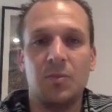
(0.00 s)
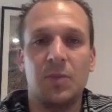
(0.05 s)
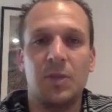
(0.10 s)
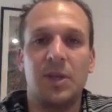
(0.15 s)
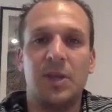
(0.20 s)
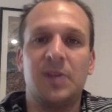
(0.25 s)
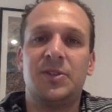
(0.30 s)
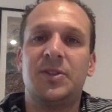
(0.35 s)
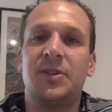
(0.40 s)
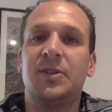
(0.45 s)

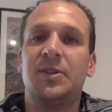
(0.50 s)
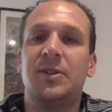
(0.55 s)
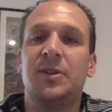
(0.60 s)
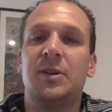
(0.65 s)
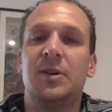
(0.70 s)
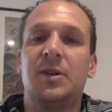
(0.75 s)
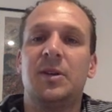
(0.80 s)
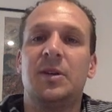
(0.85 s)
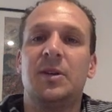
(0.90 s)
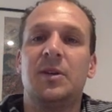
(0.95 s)
is that
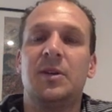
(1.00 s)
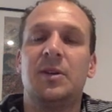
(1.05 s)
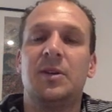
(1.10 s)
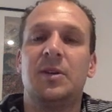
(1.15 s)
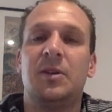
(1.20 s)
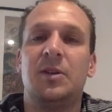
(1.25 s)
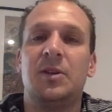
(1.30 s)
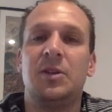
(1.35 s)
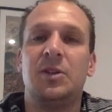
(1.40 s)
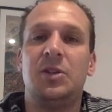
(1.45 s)

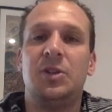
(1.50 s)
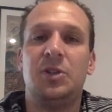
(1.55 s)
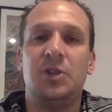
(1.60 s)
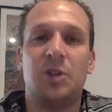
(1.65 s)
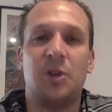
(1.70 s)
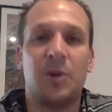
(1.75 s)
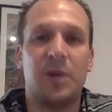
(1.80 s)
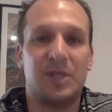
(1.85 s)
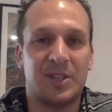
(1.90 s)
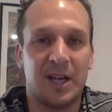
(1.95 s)
you
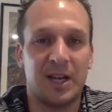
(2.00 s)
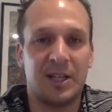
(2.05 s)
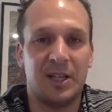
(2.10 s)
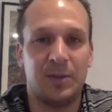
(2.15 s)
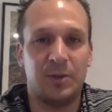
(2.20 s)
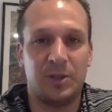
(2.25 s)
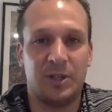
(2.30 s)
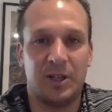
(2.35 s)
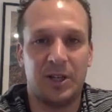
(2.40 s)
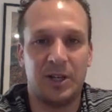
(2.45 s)
know exactly
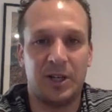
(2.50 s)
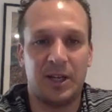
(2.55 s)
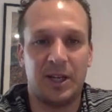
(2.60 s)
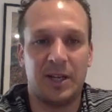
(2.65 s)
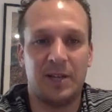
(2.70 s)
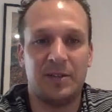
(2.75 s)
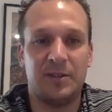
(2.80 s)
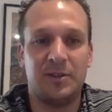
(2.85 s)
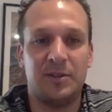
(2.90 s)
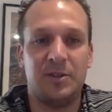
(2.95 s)
what you're going to
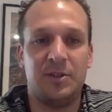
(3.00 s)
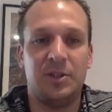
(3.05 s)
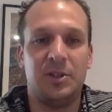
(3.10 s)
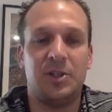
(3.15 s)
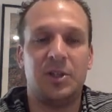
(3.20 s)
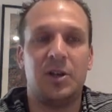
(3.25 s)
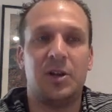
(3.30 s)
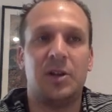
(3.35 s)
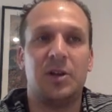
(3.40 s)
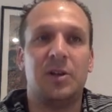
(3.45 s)
get. You
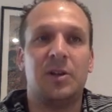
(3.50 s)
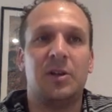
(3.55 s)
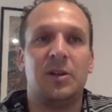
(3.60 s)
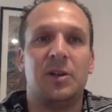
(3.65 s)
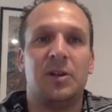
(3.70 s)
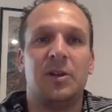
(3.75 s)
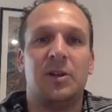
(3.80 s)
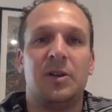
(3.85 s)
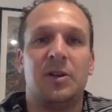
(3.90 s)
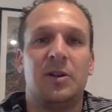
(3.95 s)
know
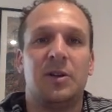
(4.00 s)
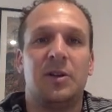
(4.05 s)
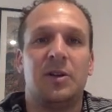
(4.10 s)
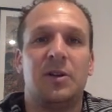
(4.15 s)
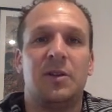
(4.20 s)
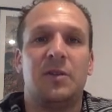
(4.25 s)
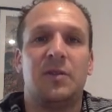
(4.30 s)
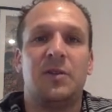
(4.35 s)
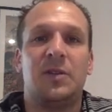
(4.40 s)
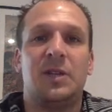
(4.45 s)

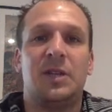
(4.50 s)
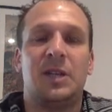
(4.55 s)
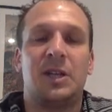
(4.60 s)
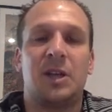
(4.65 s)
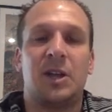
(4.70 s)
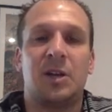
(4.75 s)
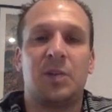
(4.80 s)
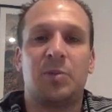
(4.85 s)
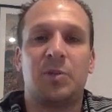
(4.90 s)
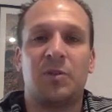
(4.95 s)
that they're
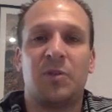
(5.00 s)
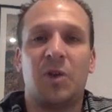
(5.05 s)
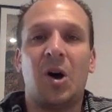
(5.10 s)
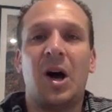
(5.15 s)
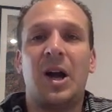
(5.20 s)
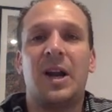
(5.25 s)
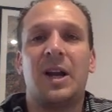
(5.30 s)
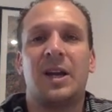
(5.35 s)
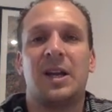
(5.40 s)
going to provide a